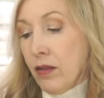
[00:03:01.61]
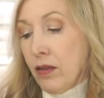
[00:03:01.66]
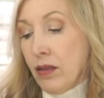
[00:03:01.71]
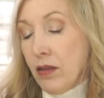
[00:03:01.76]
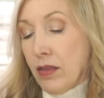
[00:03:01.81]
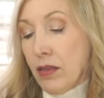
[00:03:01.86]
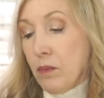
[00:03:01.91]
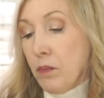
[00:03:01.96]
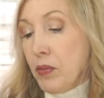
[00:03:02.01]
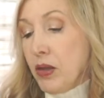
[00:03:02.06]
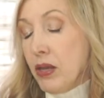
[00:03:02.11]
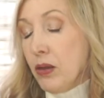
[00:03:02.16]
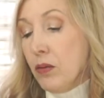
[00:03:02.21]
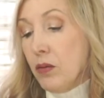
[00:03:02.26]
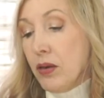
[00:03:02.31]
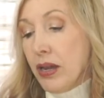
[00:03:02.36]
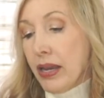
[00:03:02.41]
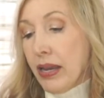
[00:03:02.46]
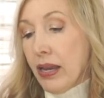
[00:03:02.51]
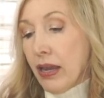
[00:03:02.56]
the
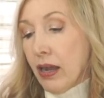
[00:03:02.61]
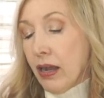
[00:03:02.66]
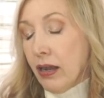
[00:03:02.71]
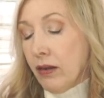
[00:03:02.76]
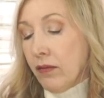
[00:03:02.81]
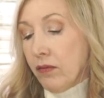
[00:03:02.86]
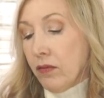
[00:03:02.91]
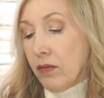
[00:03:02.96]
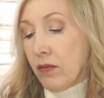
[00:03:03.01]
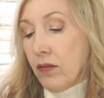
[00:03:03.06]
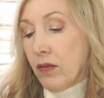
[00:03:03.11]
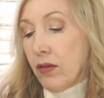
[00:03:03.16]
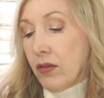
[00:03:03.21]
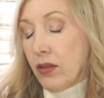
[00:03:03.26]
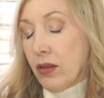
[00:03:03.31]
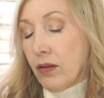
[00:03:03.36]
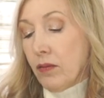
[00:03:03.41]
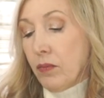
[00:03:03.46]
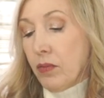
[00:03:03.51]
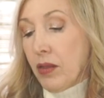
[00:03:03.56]
beauty of the,
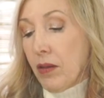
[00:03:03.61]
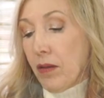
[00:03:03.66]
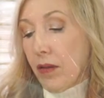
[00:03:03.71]
the